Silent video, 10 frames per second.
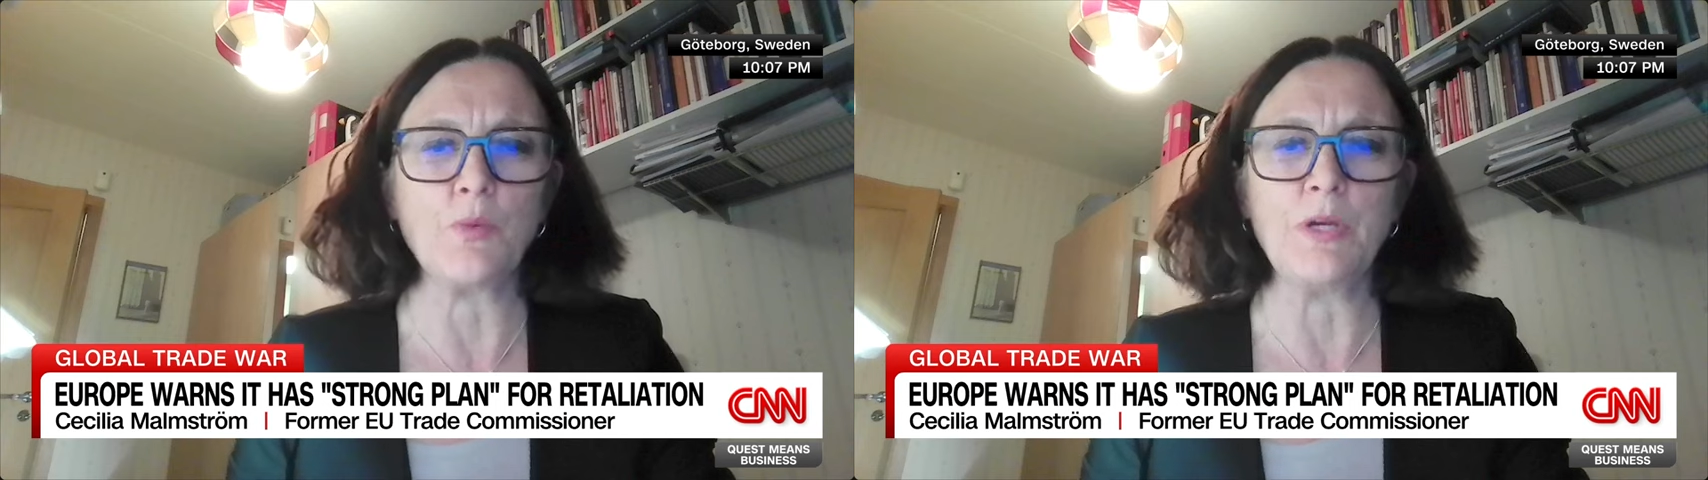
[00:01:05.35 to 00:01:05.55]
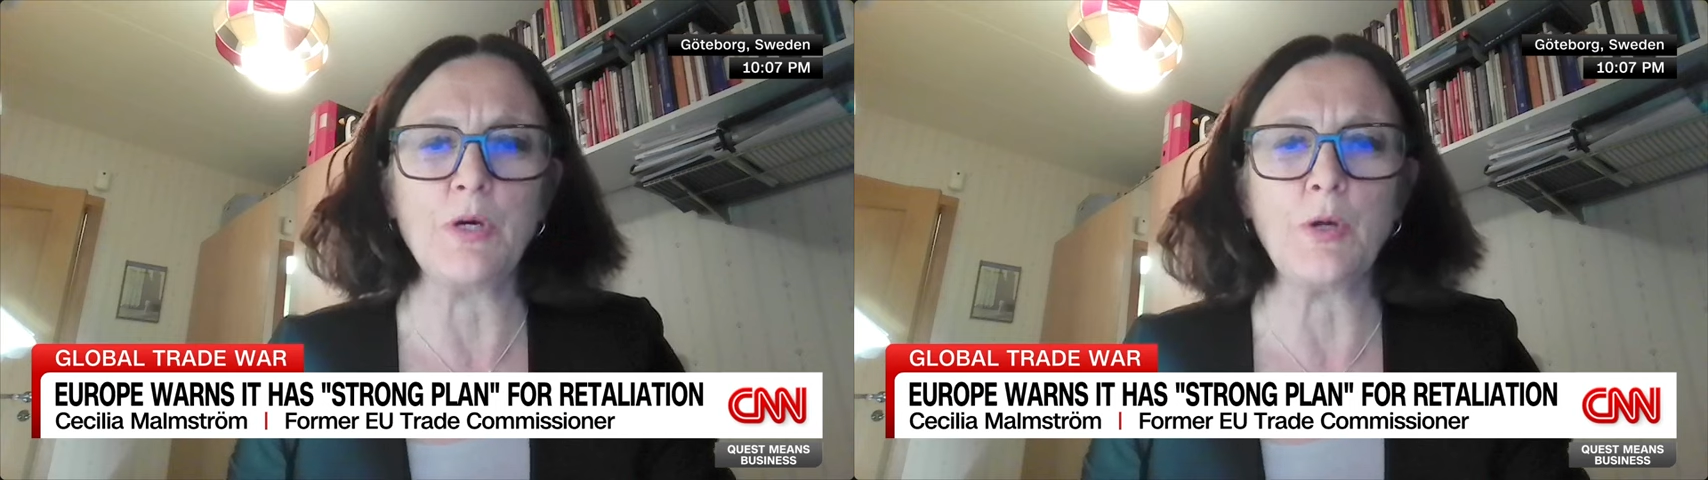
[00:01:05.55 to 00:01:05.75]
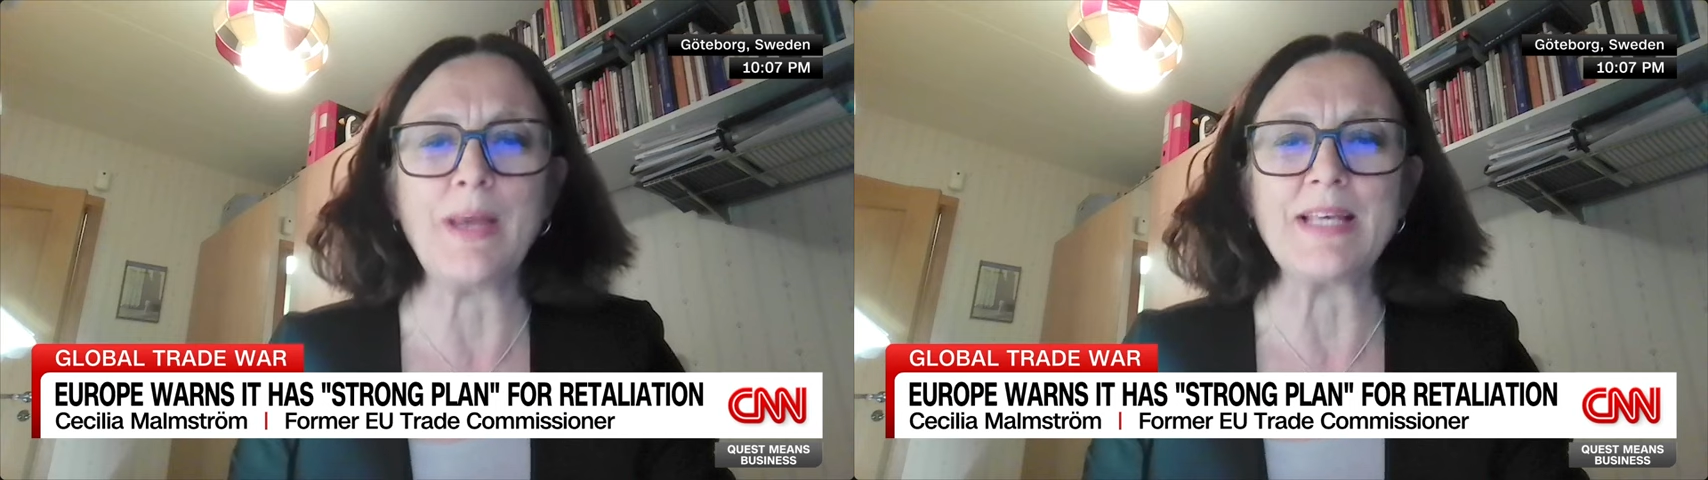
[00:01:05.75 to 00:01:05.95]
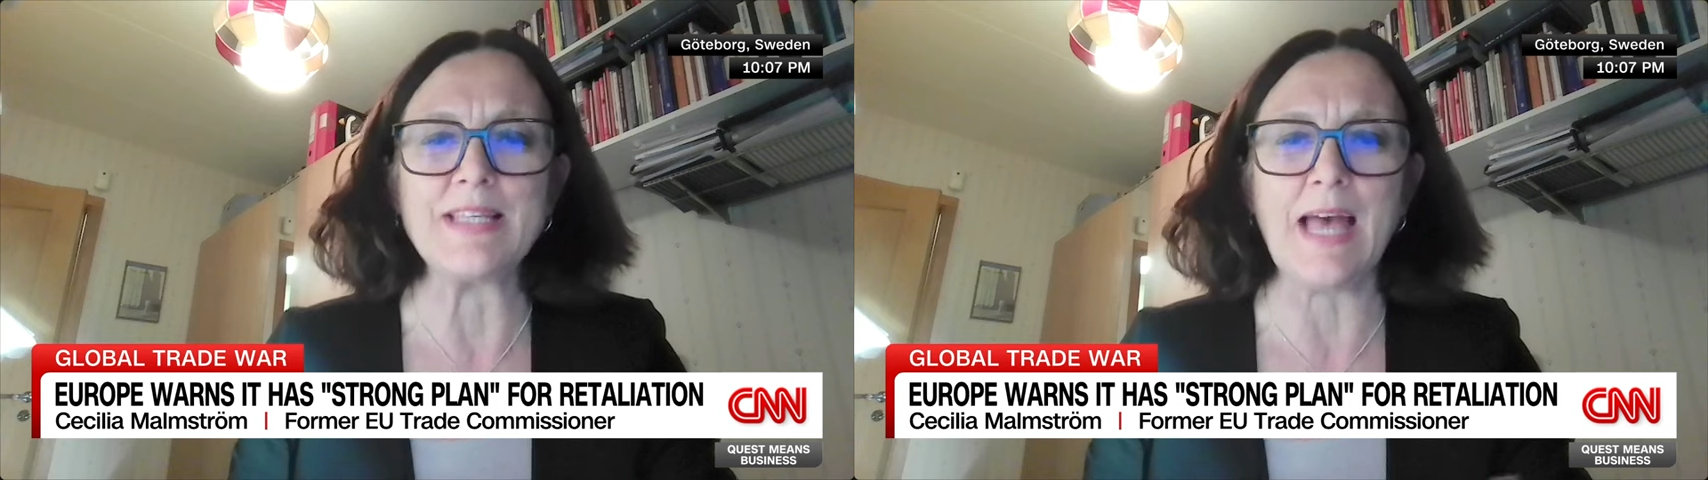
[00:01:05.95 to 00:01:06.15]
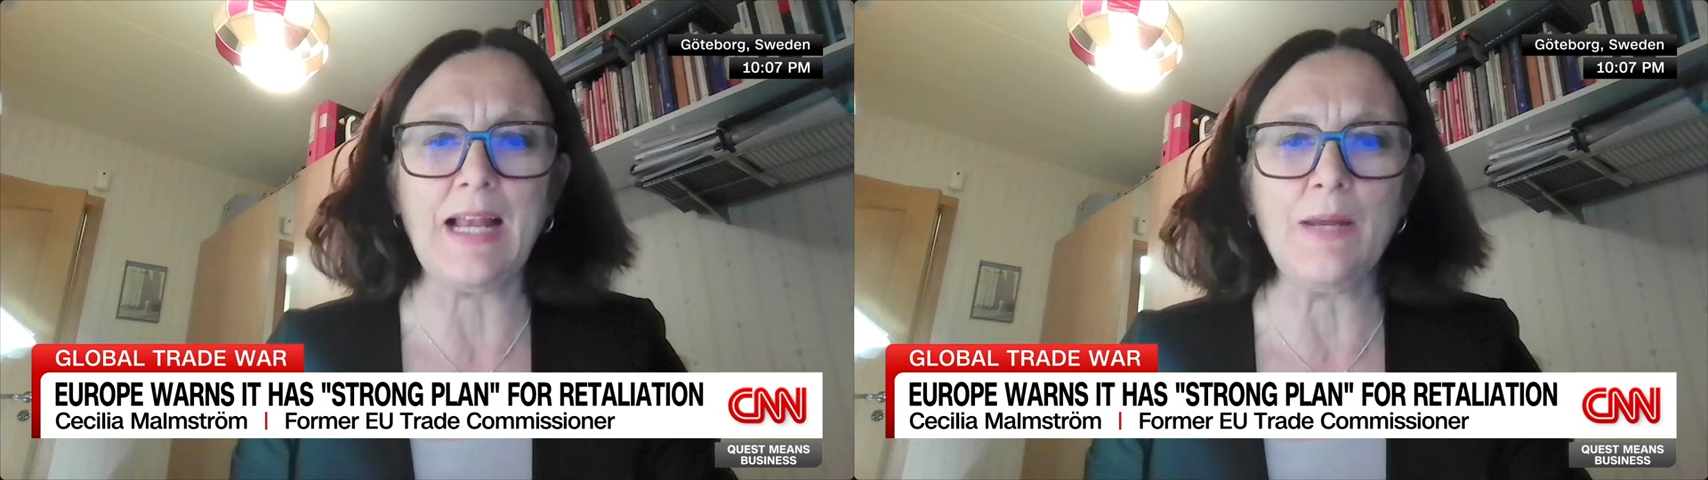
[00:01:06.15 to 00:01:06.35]
We don't know
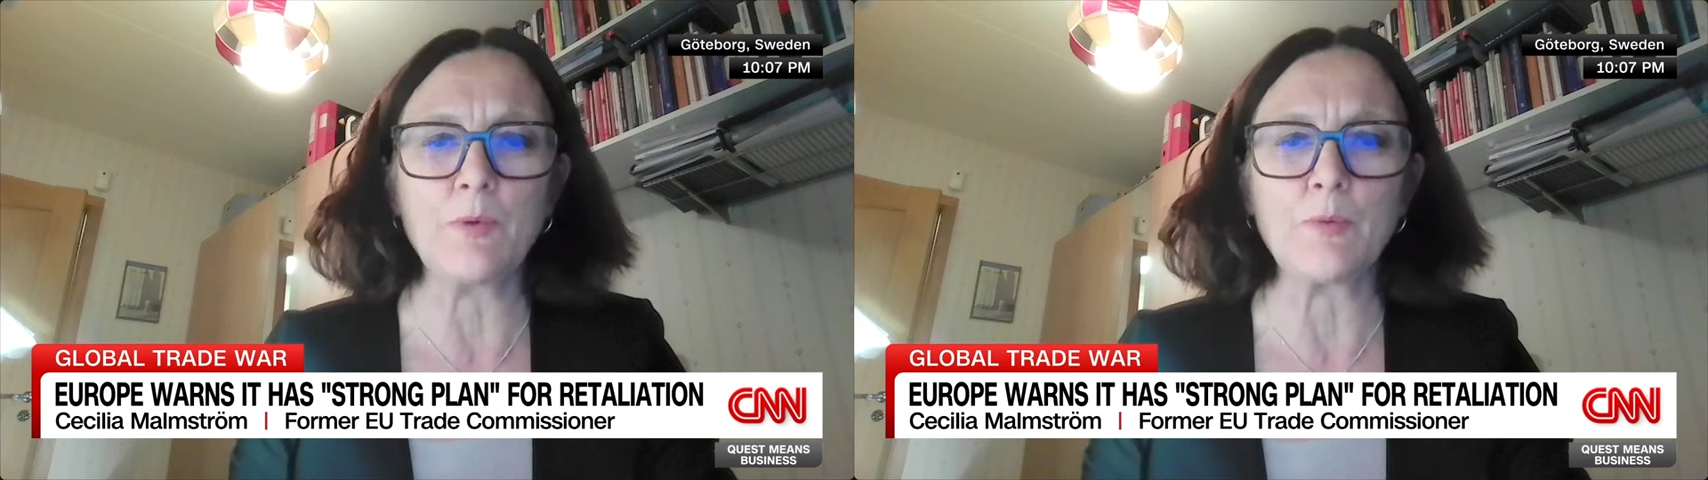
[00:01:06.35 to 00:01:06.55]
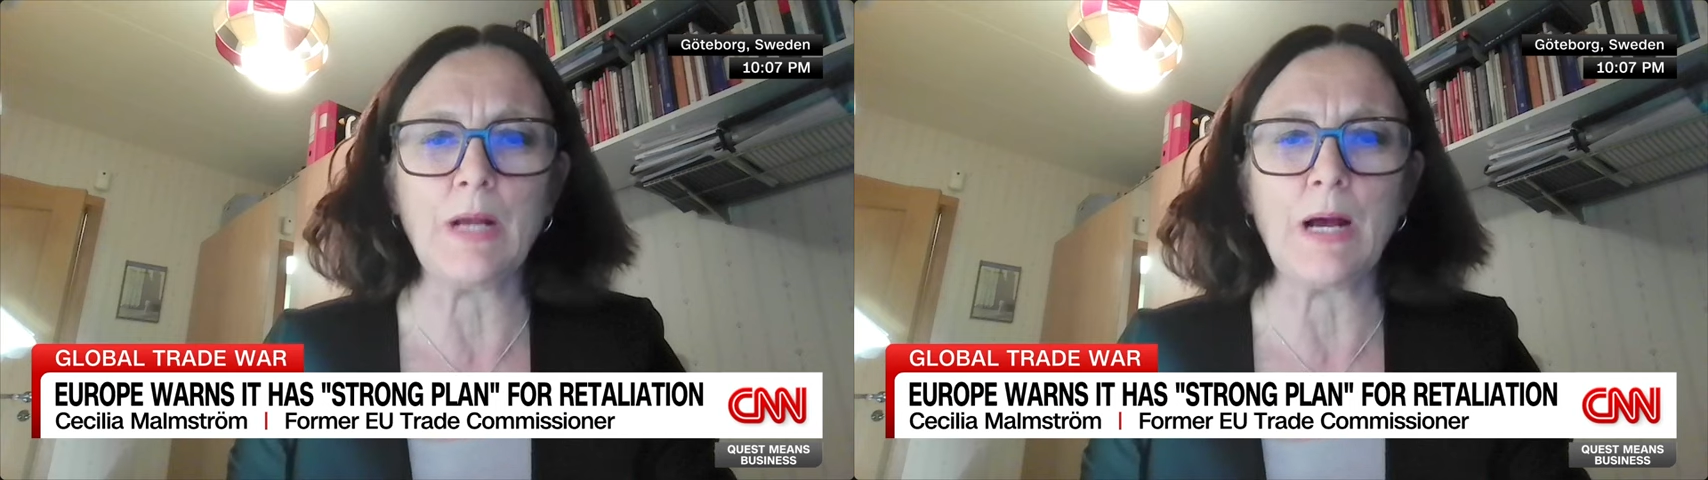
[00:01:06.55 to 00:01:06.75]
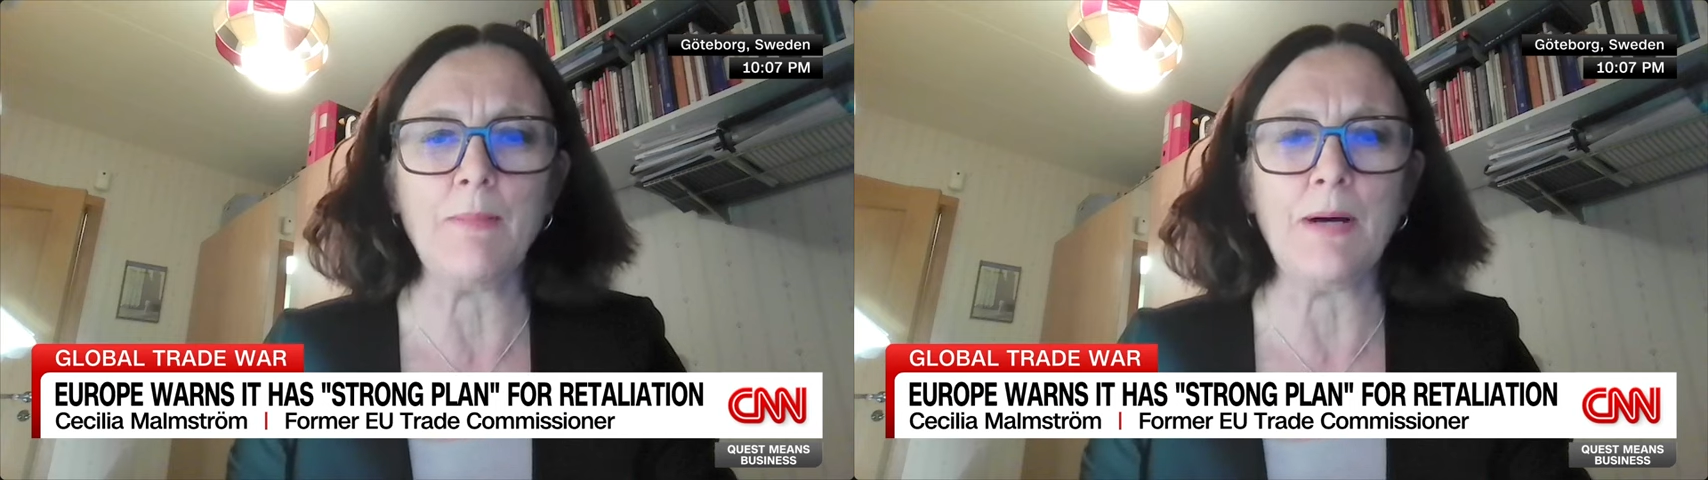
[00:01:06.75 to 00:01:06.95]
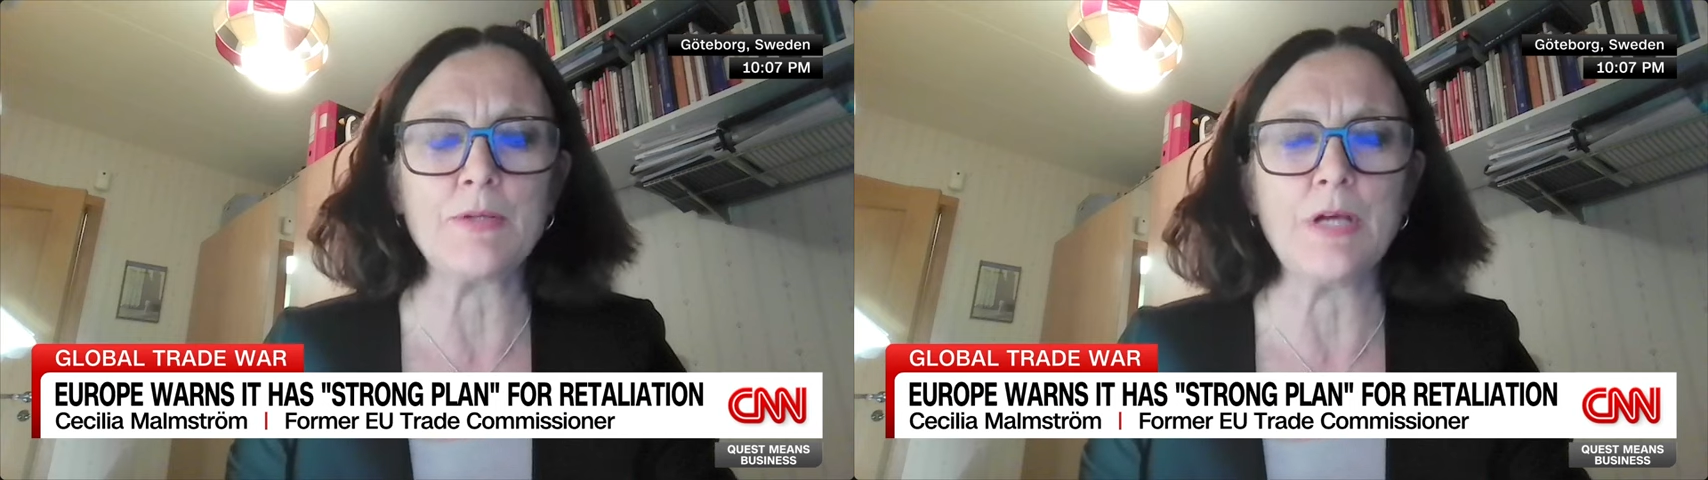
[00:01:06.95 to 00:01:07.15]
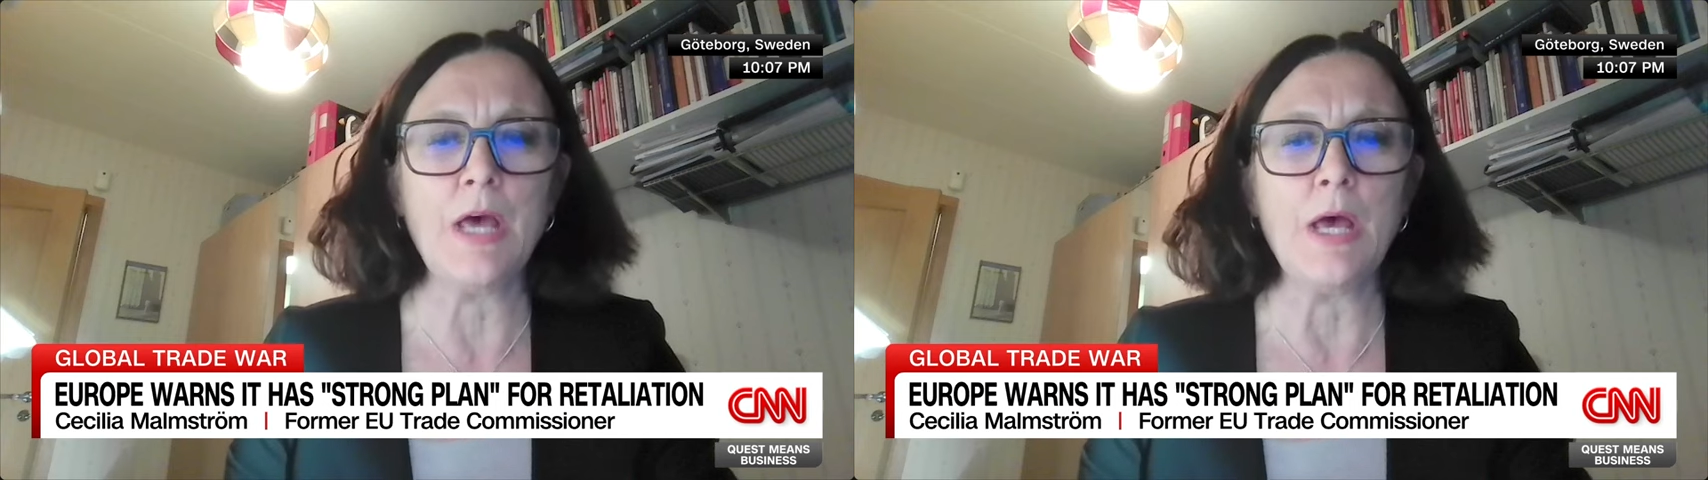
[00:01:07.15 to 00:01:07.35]
exactly what will come out